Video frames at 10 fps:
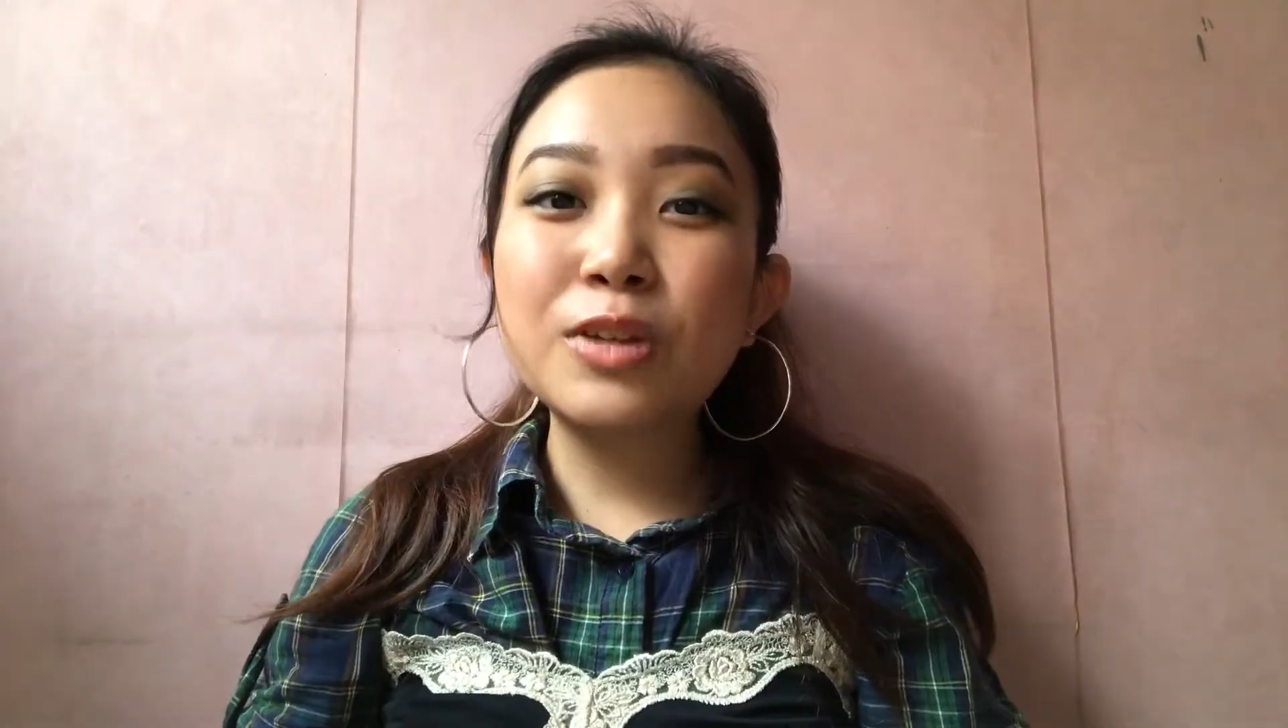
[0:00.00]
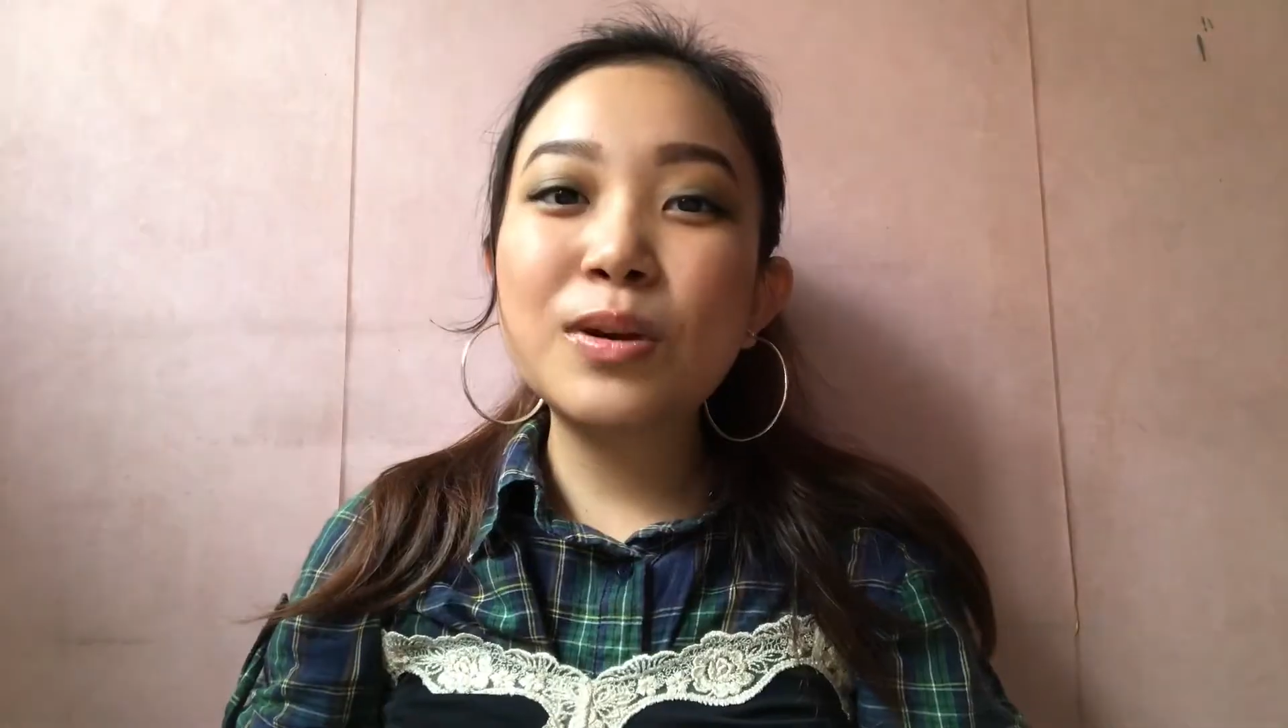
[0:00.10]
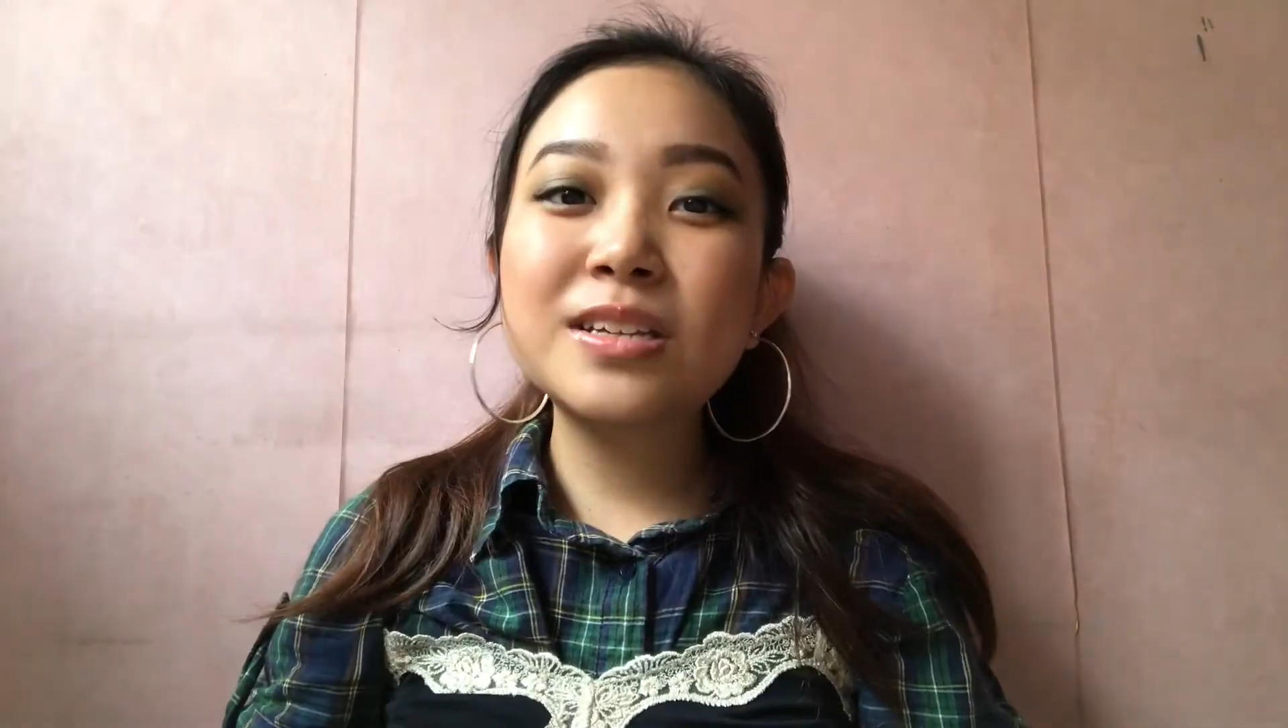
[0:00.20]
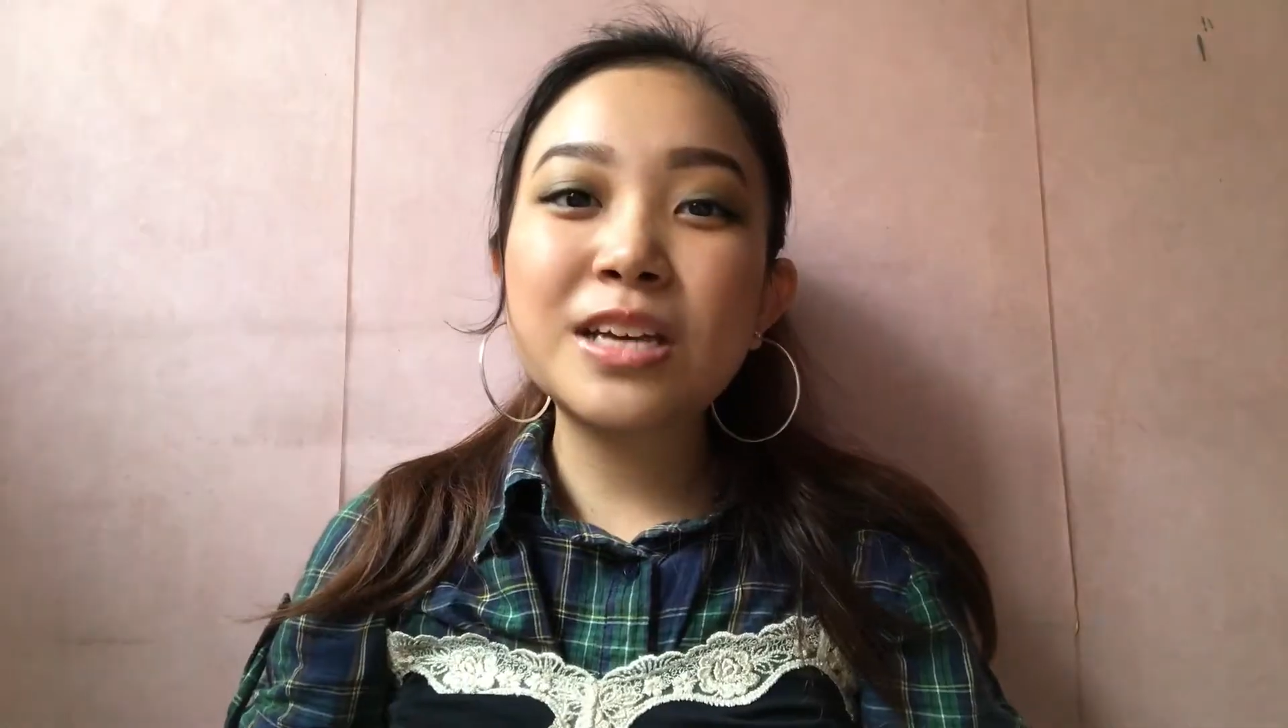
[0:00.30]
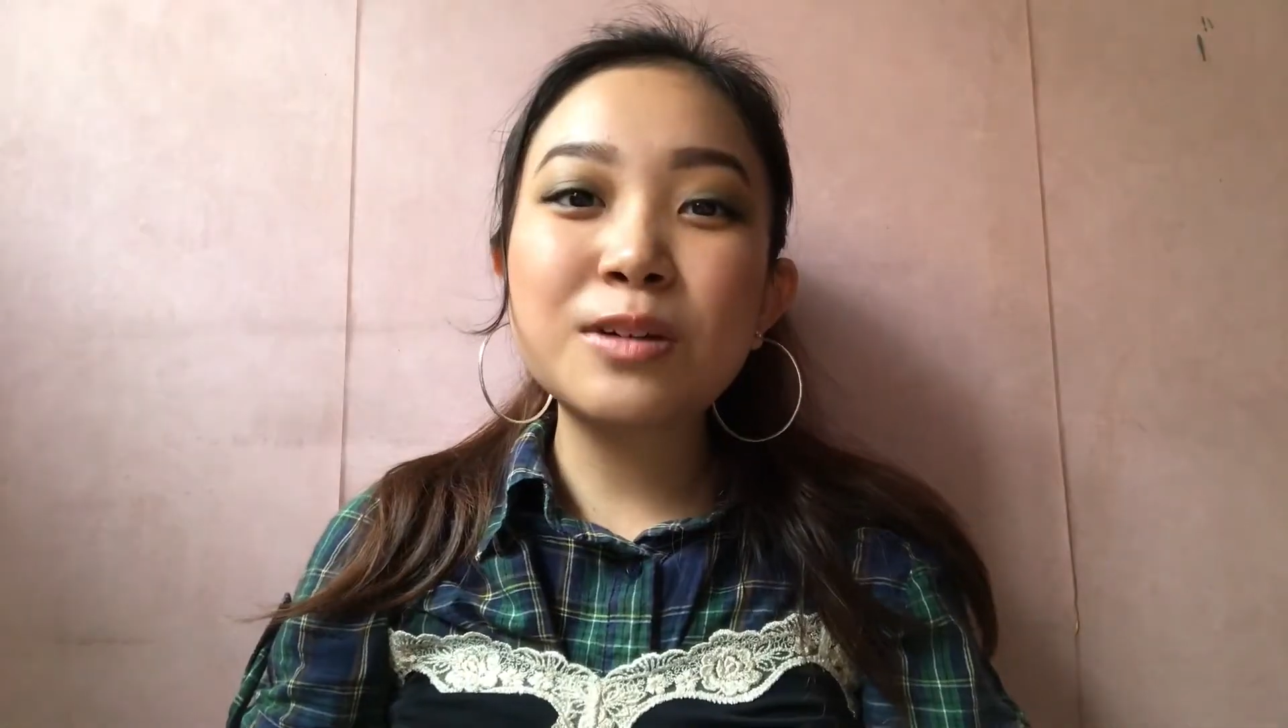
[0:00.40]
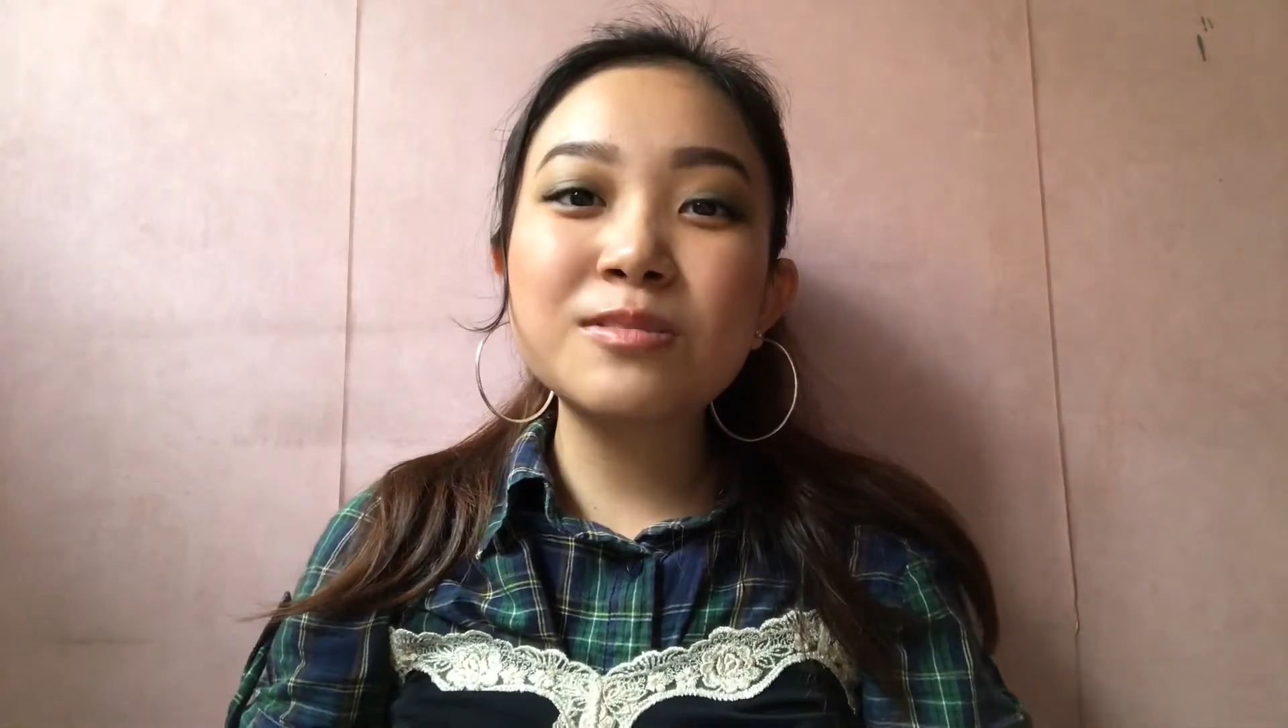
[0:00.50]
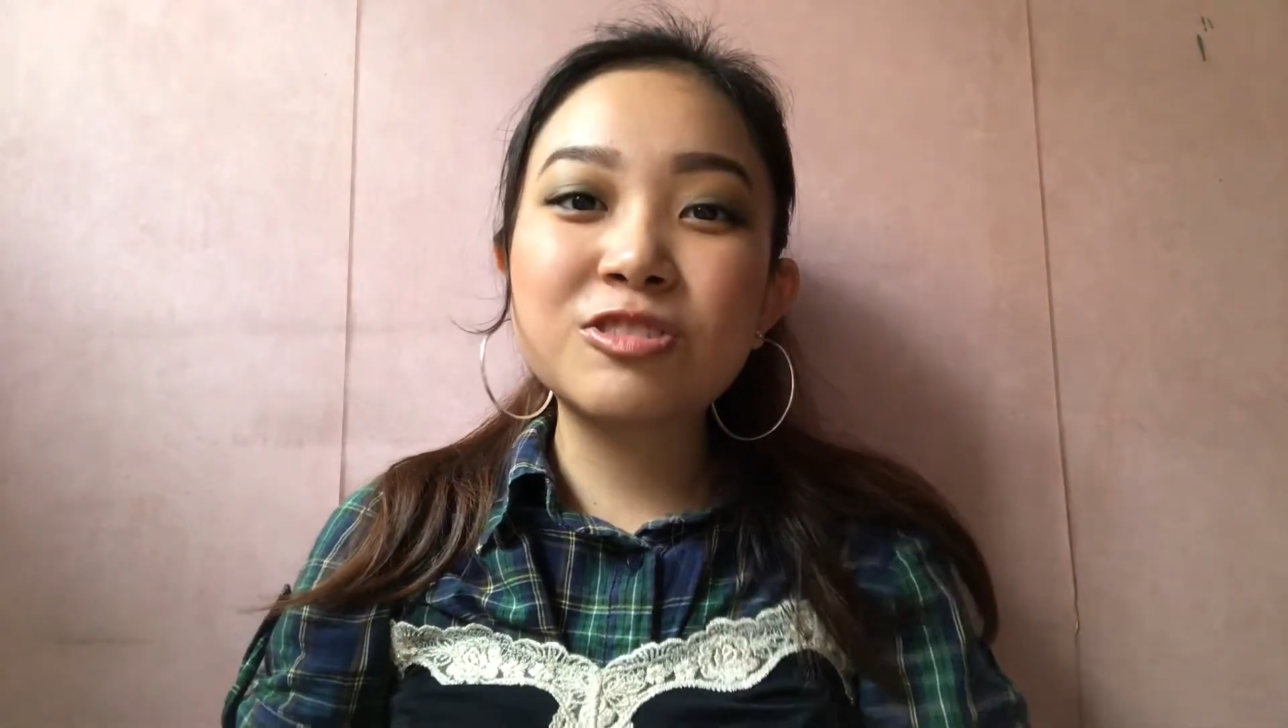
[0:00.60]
Anyways, I hope